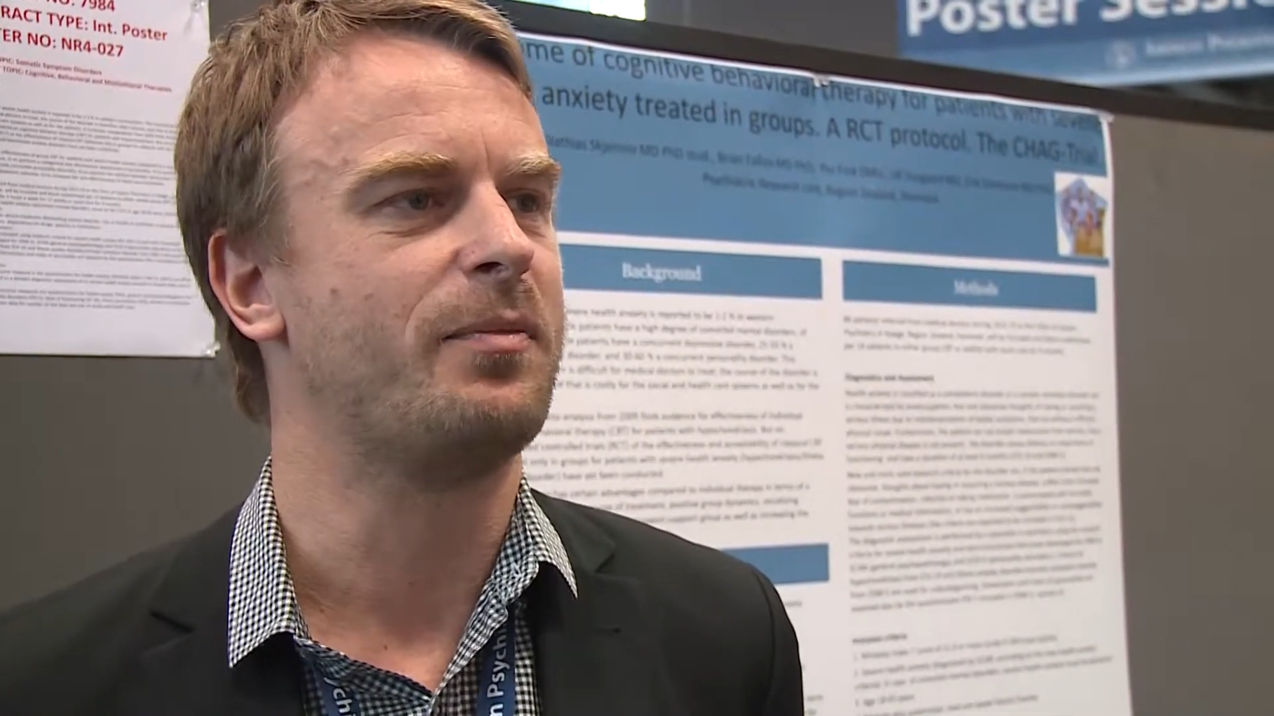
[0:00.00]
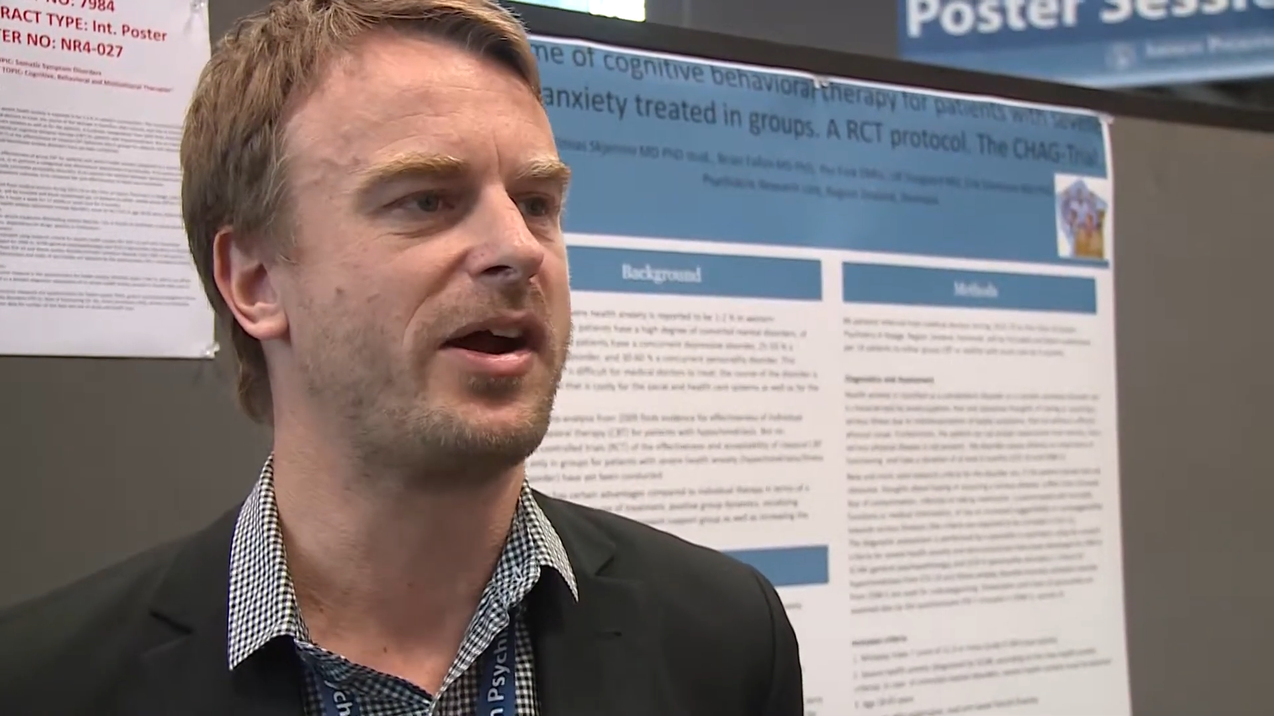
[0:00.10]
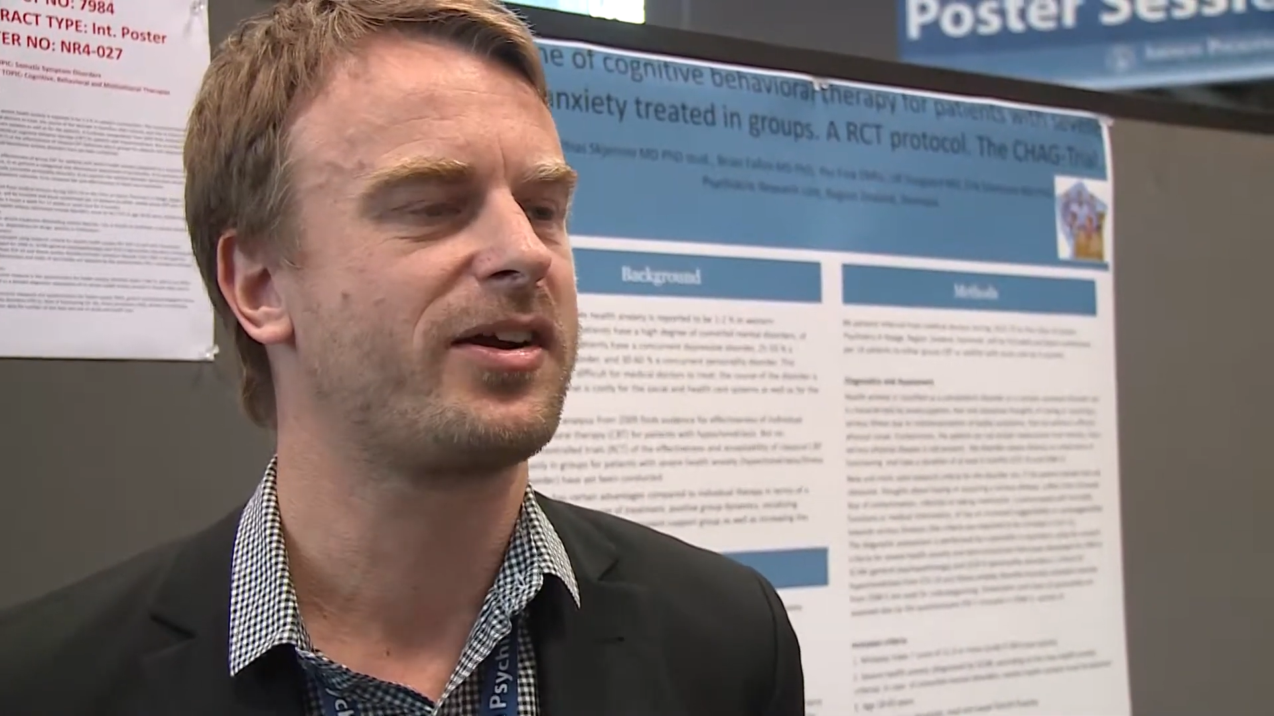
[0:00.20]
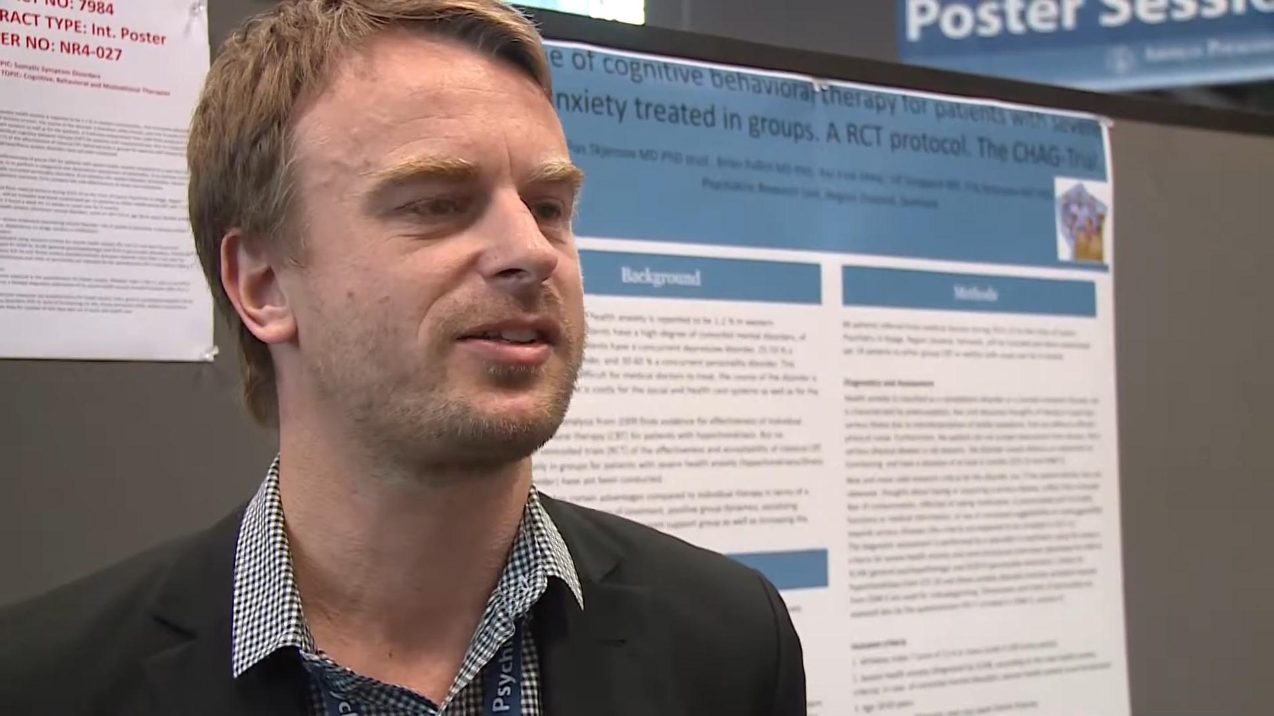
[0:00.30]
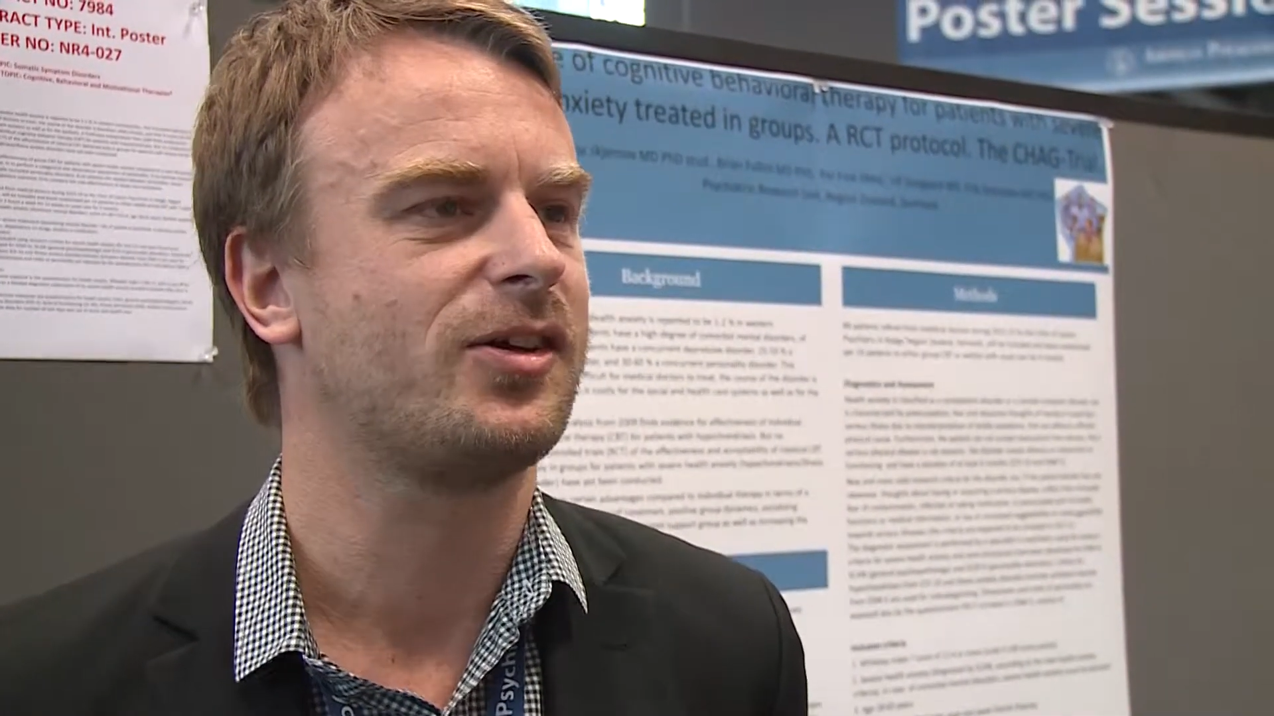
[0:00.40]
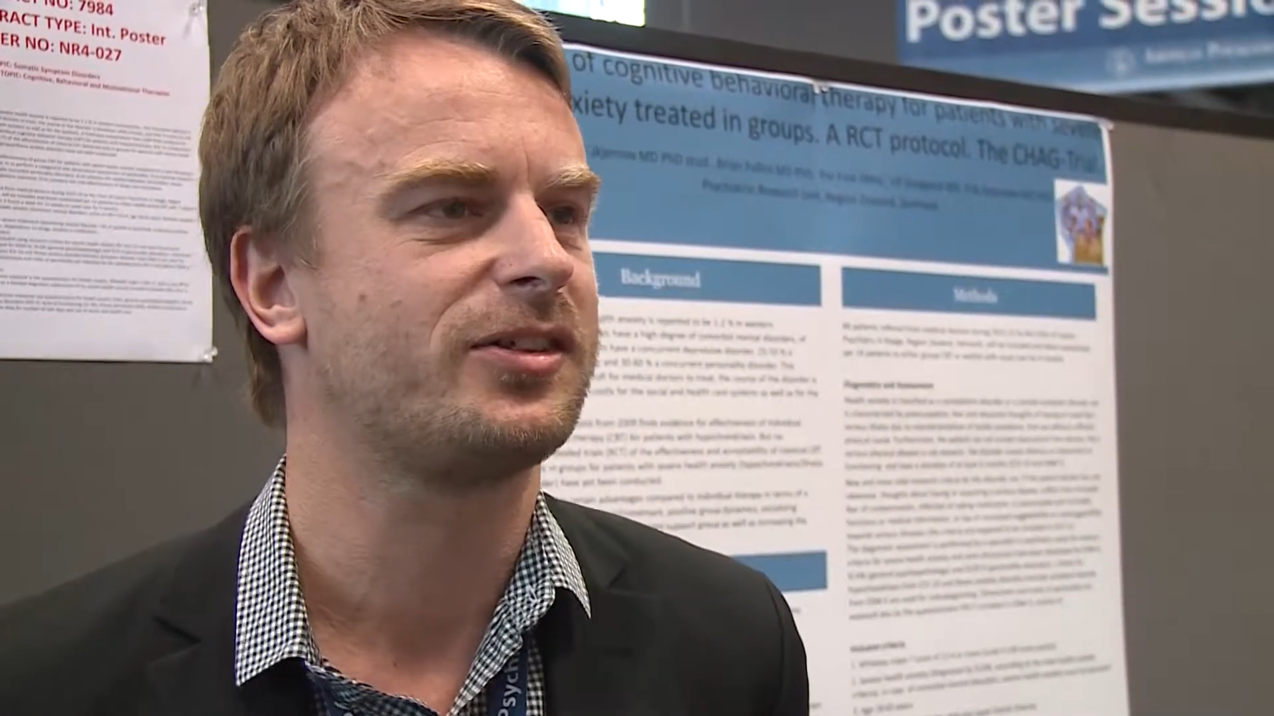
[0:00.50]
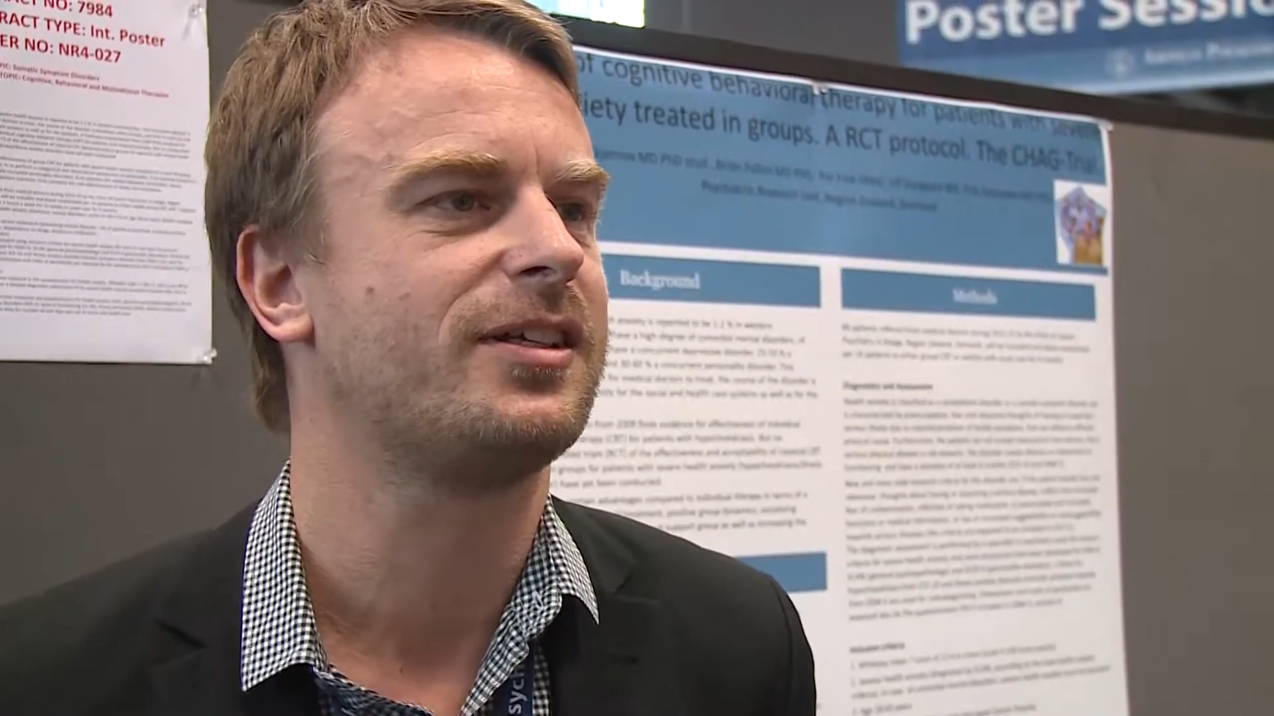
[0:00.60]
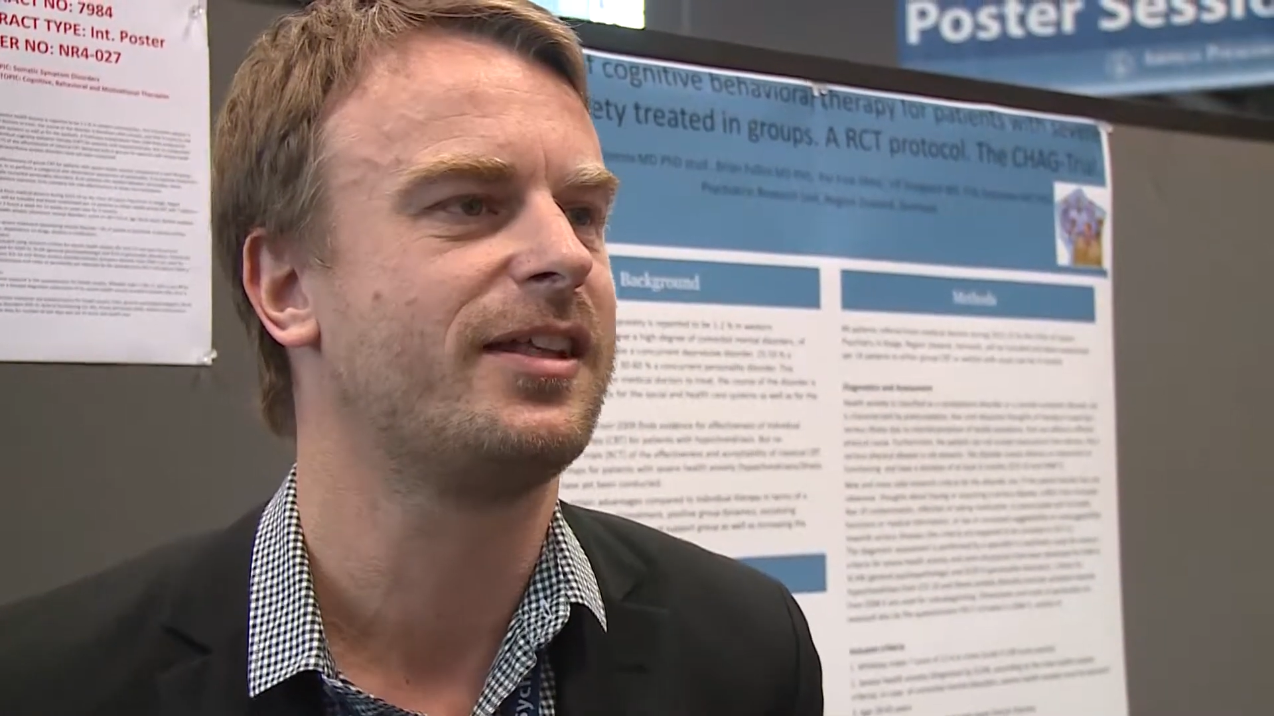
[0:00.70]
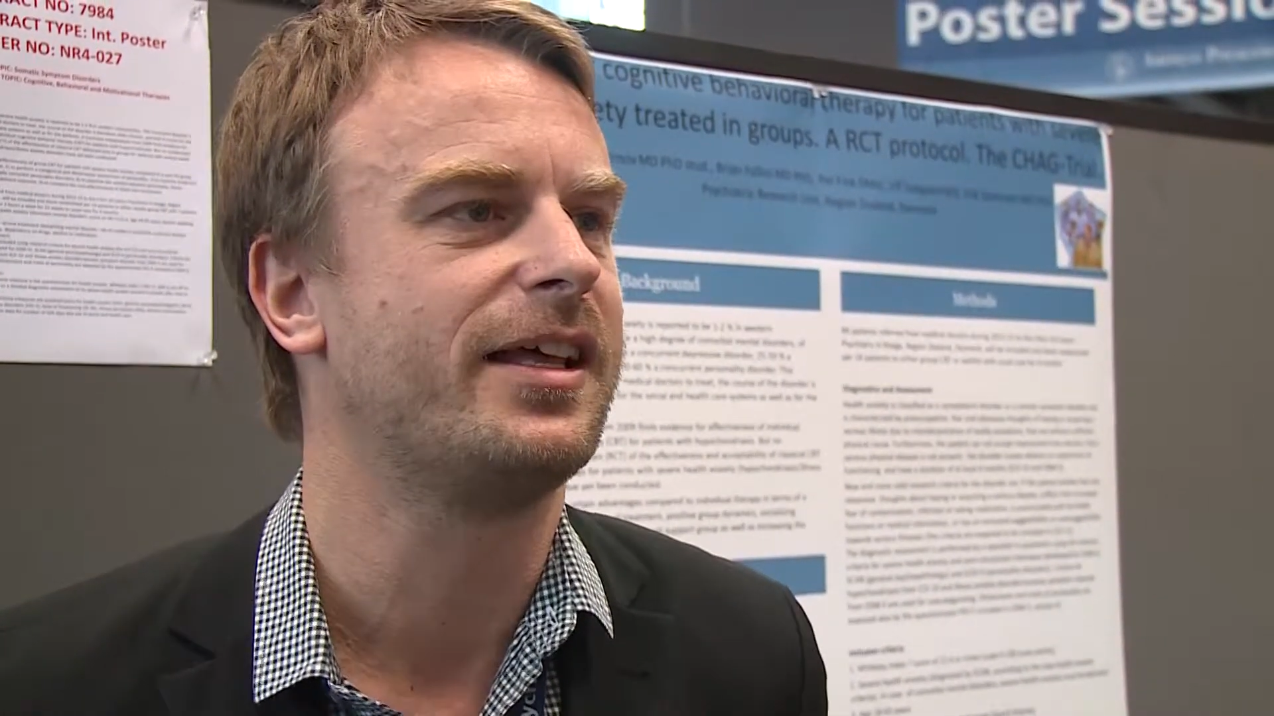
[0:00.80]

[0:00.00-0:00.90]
Americans also